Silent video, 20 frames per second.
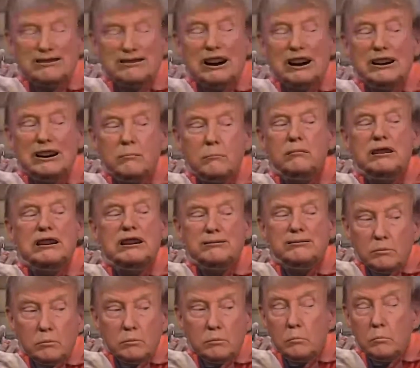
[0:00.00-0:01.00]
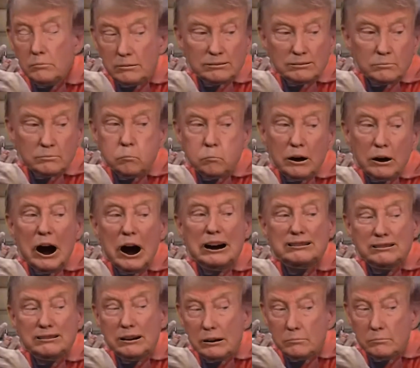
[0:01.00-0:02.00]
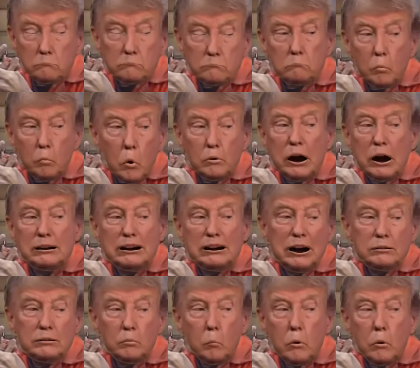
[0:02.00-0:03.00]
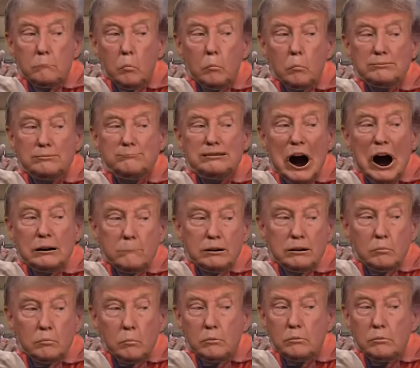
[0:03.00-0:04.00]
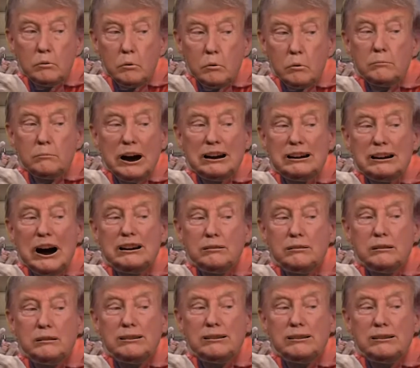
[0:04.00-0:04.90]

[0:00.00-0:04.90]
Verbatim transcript: I don't think so. The way I see it, all I need is one more indictment to ensure my election.